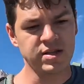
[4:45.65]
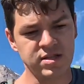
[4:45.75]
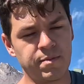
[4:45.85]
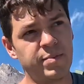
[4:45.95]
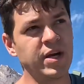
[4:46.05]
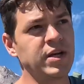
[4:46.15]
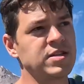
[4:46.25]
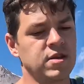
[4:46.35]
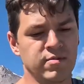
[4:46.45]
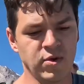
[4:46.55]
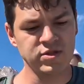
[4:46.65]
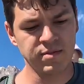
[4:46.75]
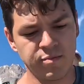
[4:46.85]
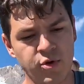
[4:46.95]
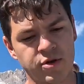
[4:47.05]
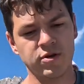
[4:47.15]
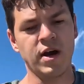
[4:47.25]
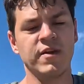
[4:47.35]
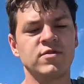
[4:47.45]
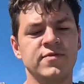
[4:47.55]
is the biggest, the most important. You
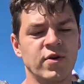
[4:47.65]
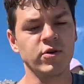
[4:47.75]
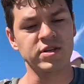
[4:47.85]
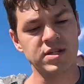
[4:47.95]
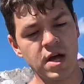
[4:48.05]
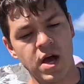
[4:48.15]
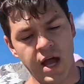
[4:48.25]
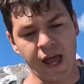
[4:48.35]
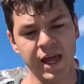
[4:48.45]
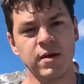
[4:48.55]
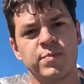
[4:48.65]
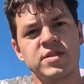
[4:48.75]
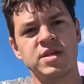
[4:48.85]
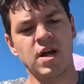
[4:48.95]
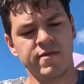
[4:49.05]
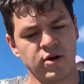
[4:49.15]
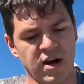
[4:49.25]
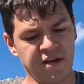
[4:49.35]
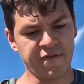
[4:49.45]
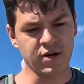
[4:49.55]
have to focus 80% of your
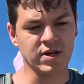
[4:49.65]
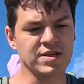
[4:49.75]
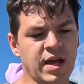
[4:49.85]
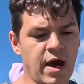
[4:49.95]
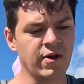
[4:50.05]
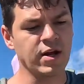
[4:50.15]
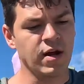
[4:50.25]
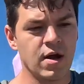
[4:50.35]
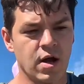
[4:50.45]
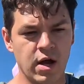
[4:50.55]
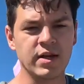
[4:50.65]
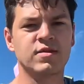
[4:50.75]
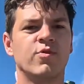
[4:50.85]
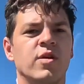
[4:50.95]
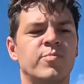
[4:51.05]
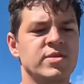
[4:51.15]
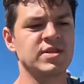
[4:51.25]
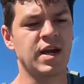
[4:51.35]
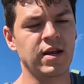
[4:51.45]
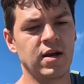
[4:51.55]
effort on scouting and
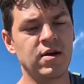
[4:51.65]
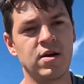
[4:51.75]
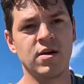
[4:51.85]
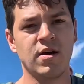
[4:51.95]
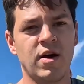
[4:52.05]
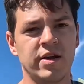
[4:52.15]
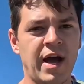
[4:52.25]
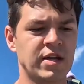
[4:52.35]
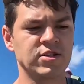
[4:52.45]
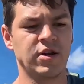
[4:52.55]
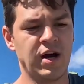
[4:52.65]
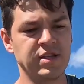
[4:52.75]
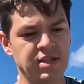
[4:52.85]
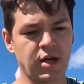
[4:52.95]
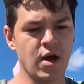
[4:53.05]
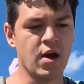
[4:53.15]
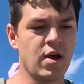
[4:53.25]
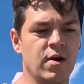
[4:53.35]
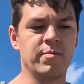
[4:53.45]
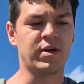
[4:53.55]
20% on actual hunting.
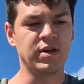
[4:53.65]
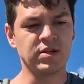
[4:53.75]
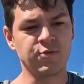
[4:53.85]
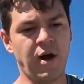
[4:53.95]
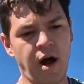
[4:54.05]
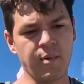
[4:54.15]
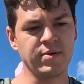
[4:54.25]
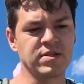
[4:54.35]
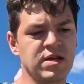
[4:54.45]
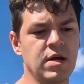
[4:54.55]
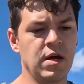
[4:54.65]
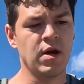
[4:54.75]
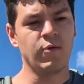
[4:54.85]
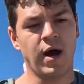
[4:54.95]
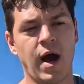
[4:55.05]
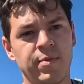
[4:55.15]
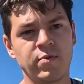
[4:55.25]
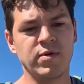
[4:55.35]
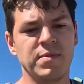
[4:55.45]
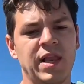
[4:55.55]
Because what happened
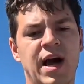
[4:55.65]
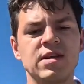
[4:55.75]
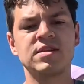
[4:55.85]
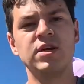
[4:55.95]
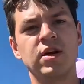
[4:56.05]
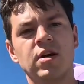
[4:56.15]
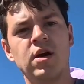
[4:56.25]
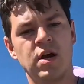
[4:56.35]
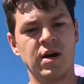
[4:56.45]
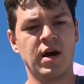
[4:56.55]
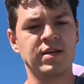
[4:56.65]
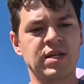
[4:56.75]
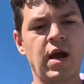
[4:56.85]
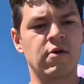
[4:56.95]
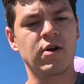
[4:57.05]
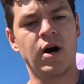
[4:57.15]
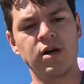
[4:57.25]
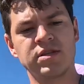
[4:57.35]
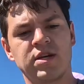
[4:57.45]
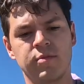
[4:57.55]
with me last year, I scouted
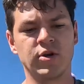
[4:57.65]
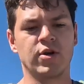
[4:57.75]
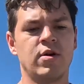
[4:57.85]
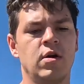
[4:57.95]
all summer